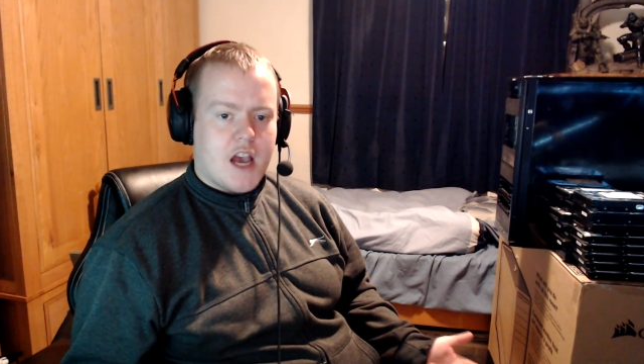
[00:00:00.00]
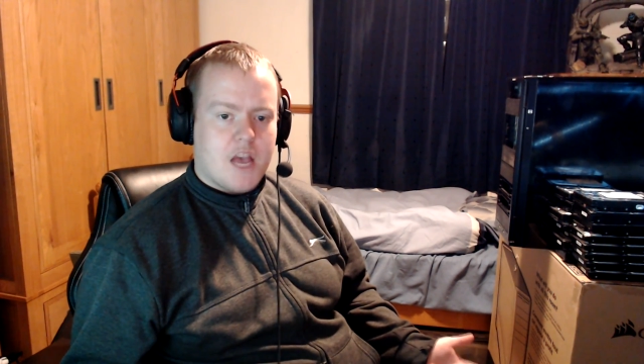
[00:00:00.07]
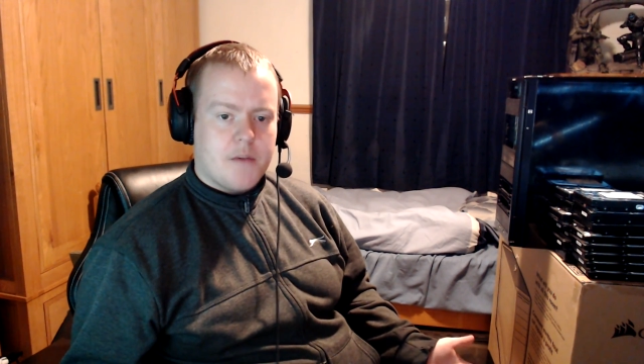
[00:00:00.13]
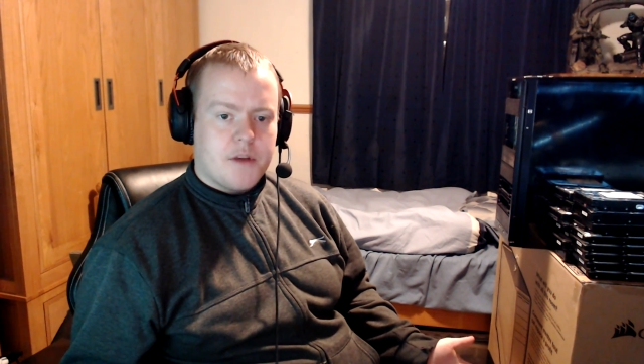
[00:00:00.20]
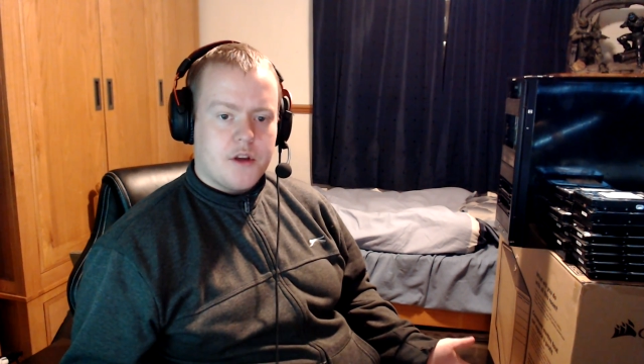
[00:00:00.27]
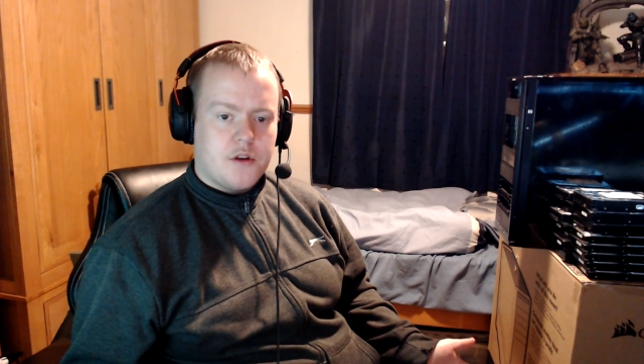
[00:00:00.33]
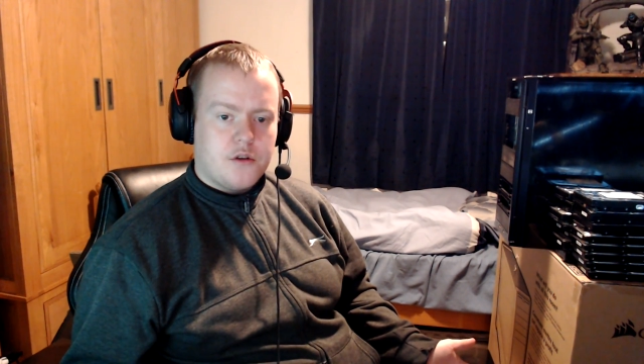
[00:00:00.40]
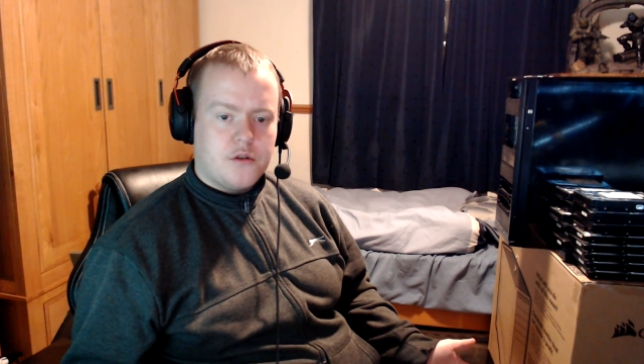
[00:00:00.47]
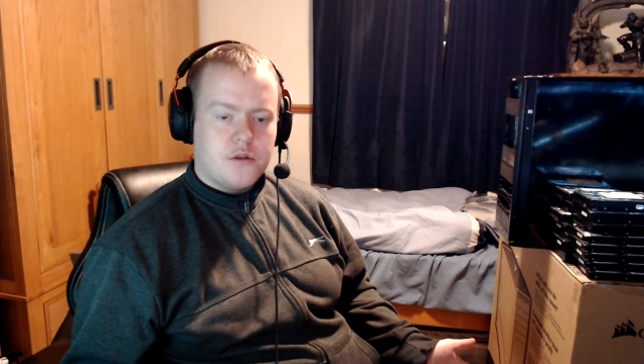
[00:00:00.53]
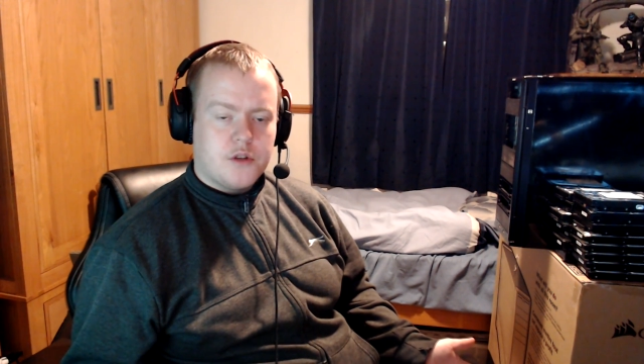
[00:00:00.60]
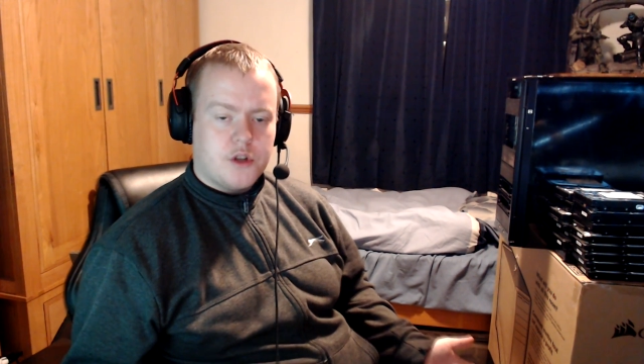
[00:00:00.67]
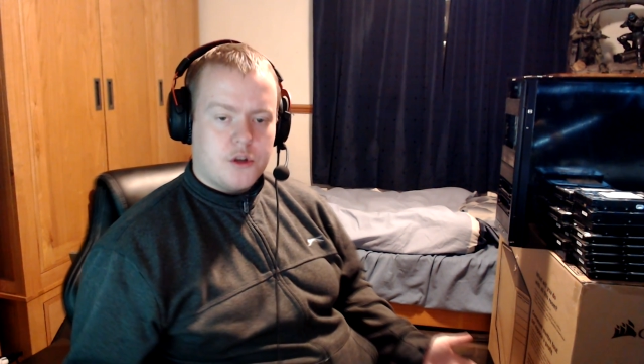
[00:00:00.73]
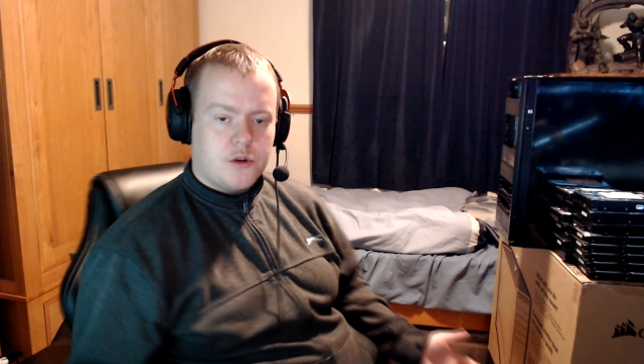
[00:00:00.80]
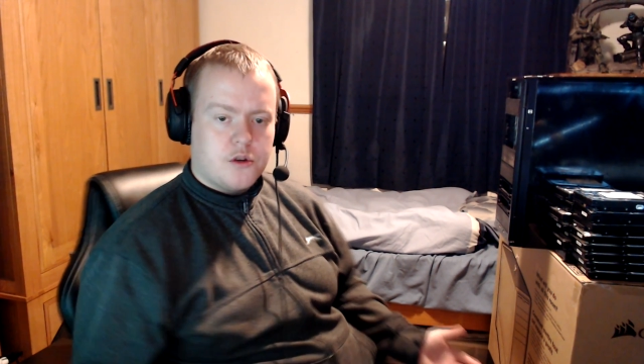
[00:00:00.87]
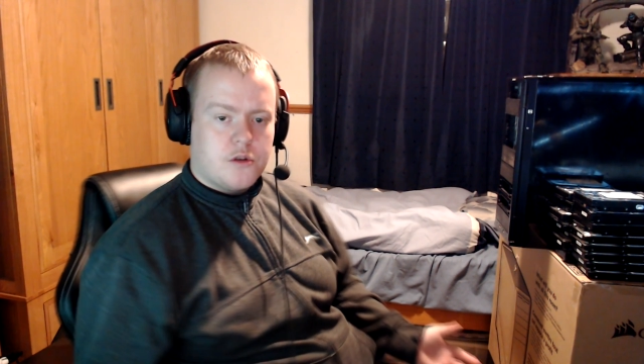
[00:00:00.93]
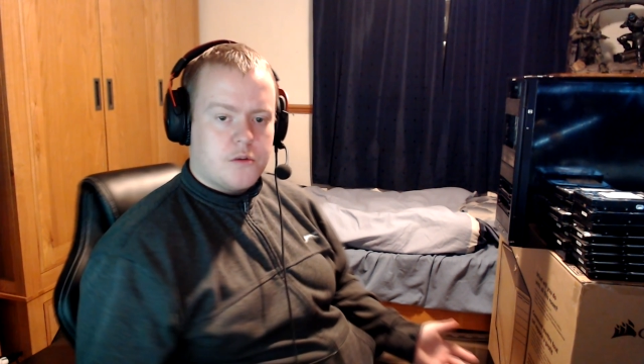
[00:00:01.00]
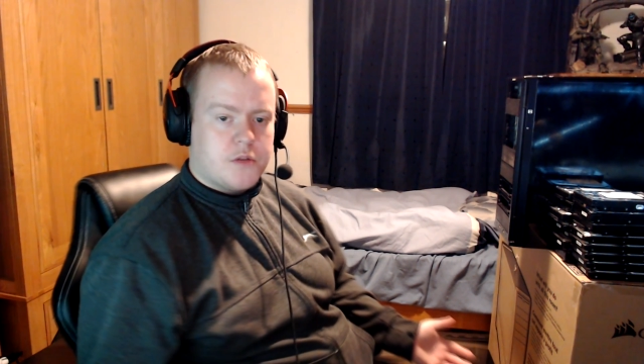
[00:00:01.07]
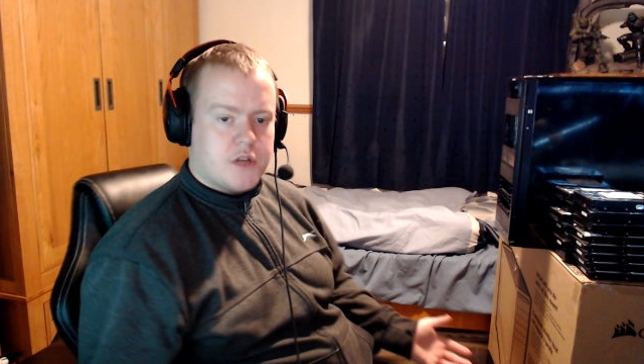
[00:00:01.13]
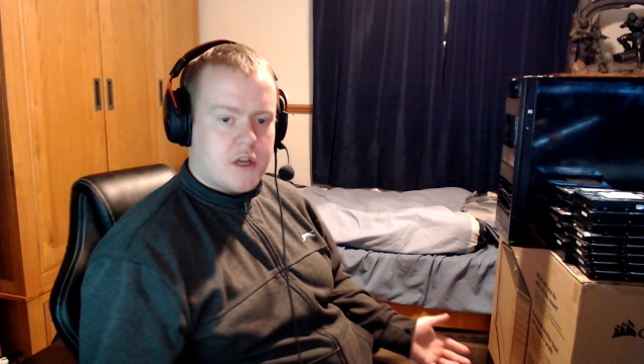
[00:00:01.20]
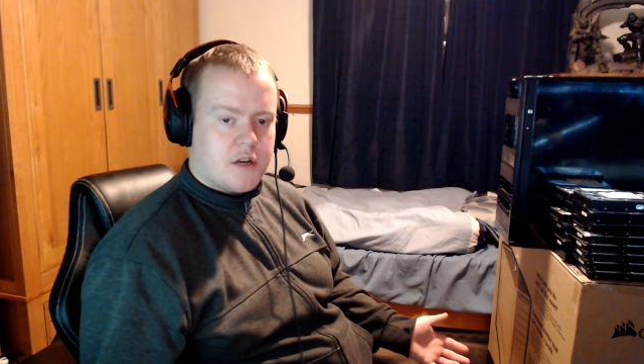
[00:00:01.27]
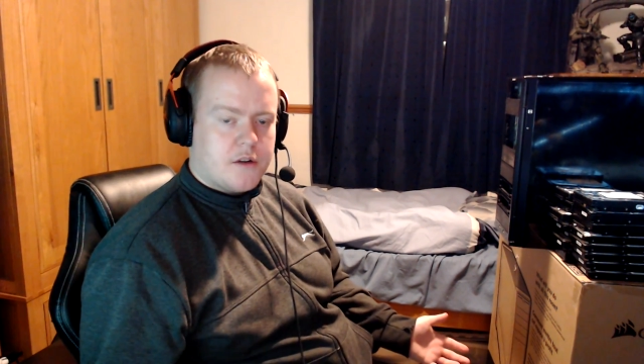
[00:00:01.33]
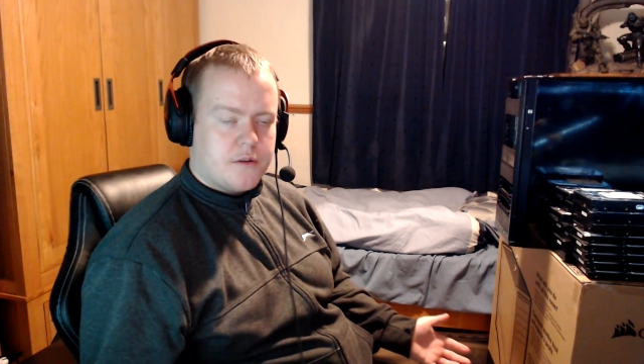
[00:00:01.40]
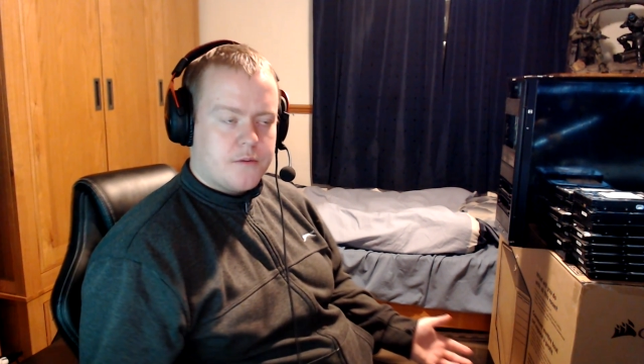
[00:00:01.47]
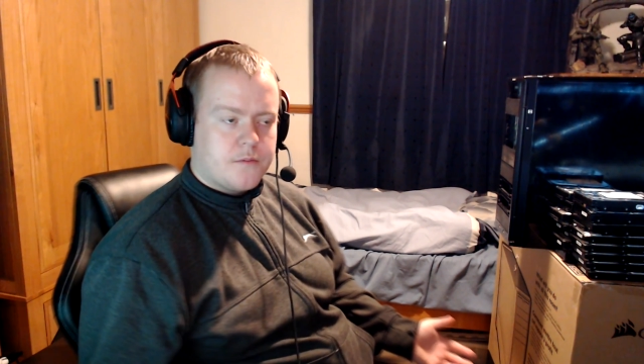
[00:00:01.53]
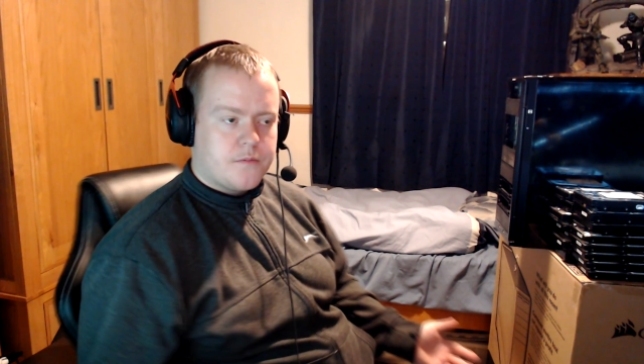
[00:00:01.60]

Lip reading: am a new YouTube channel.